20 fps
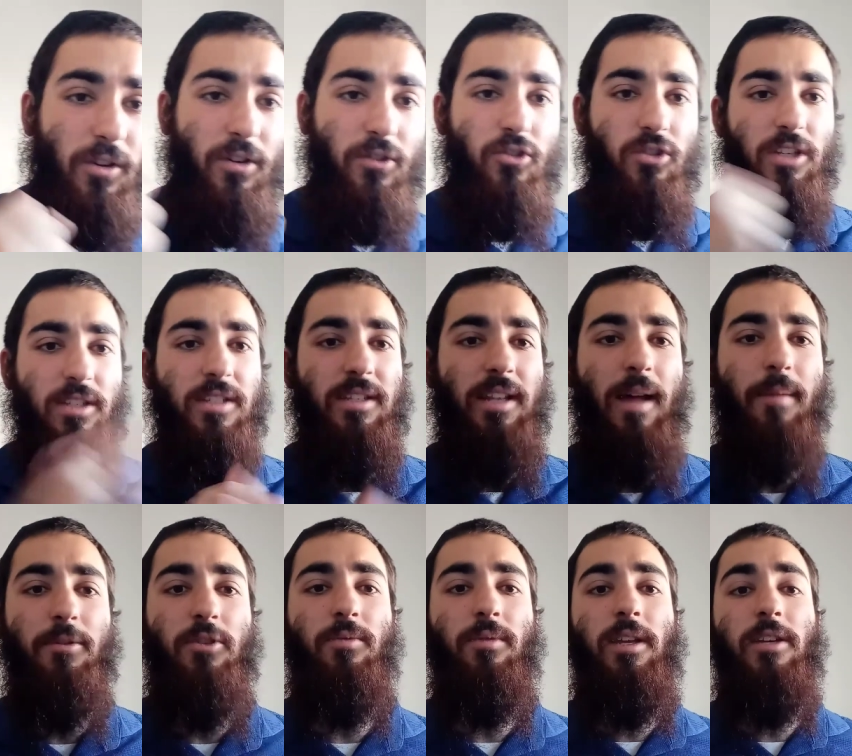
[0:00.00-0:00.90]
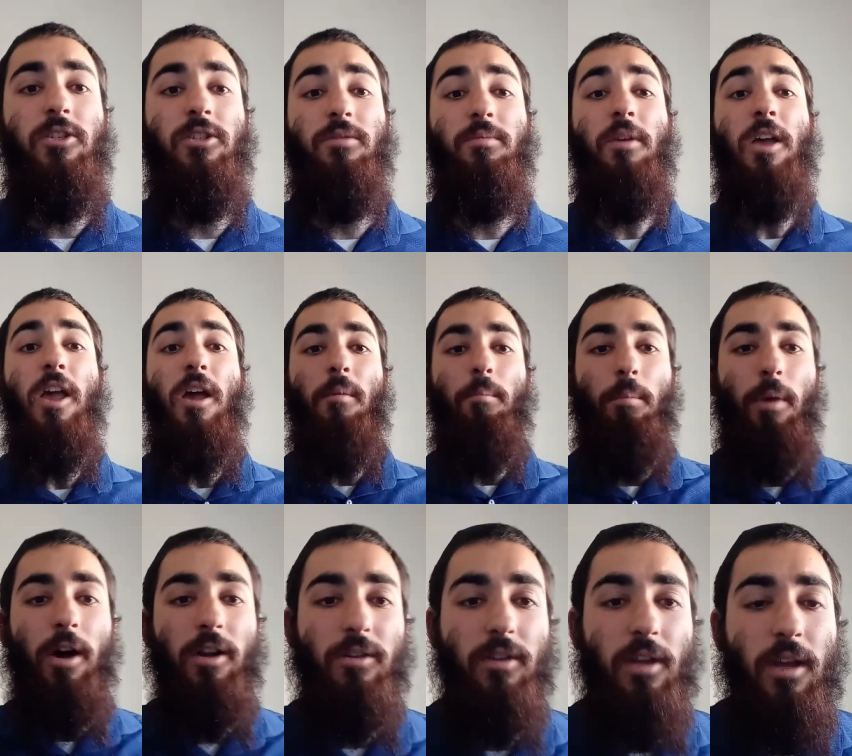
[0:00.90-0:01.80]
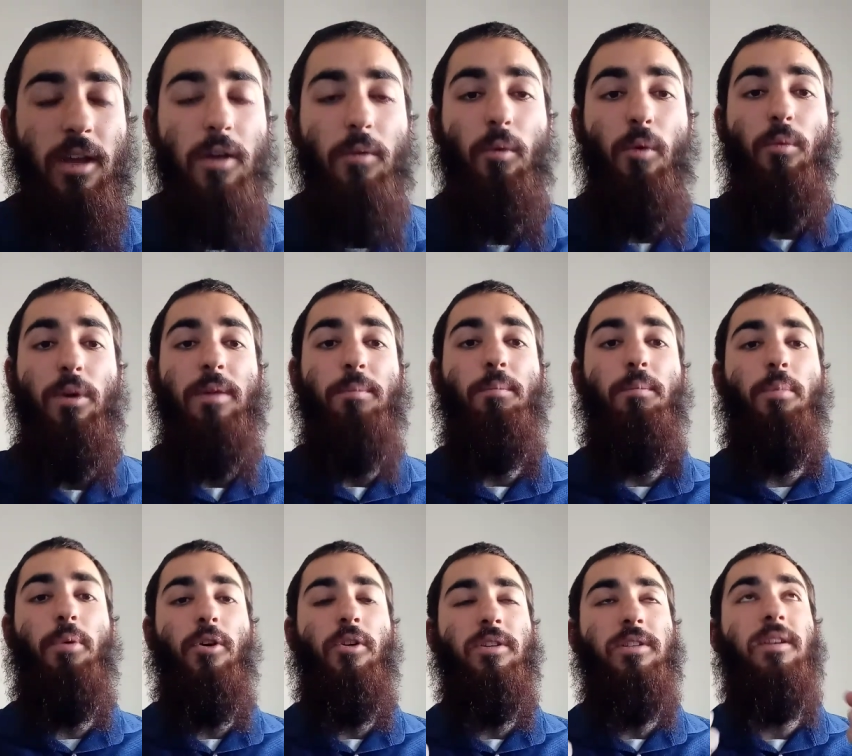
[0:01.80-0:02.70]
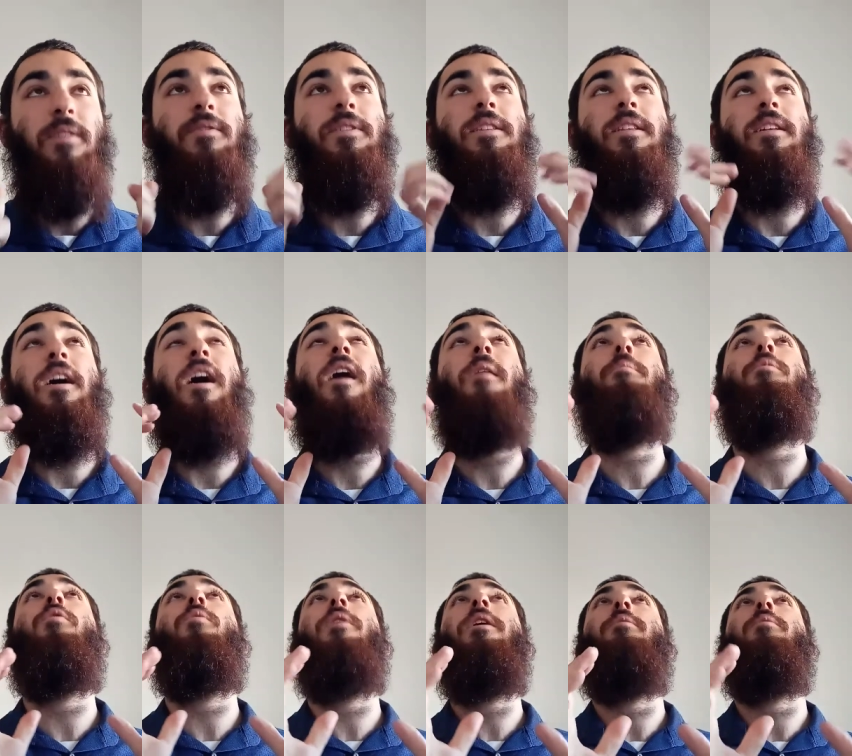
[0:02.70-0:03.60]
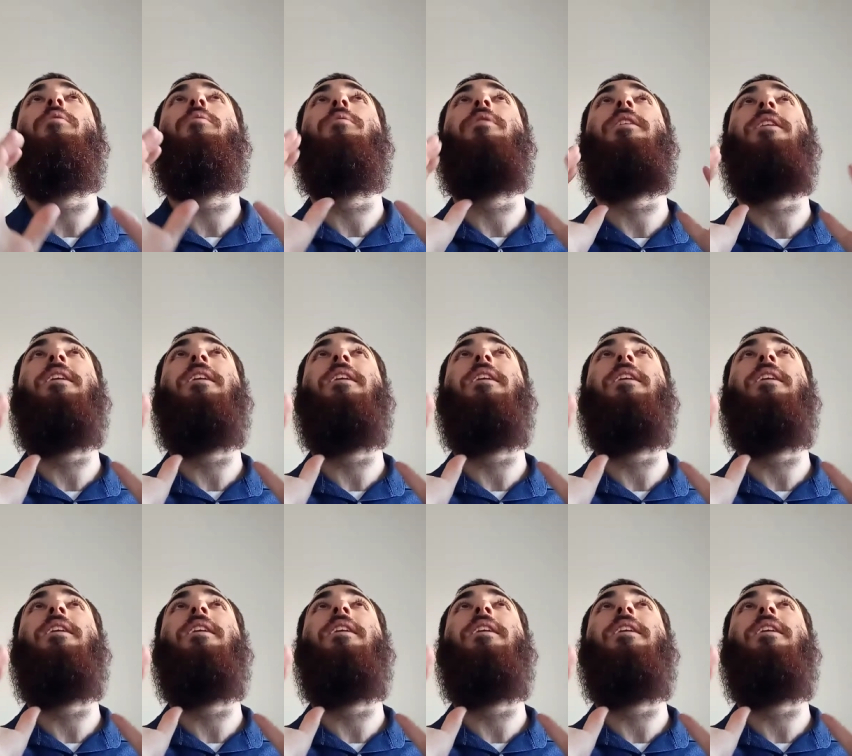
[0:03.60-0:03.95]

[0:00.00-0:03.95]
on our established relationship. But when we put ourselves in a humble way where we're